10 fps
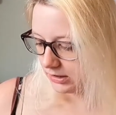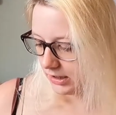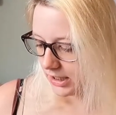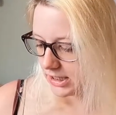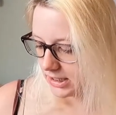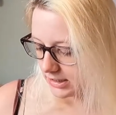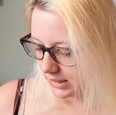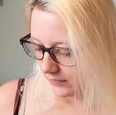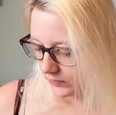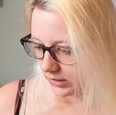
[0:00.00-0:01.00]
And let's
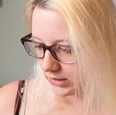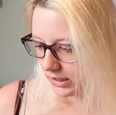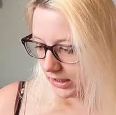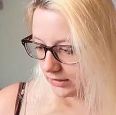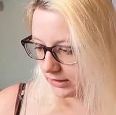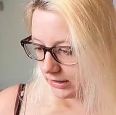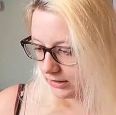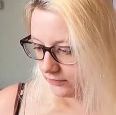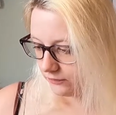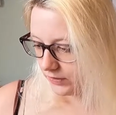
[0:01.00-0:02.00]
have a look at the
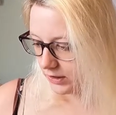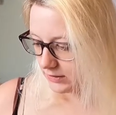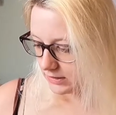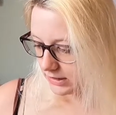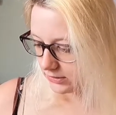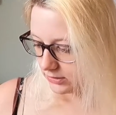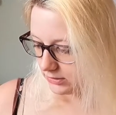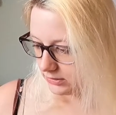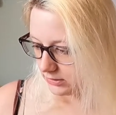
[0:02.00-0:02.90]
first sentence.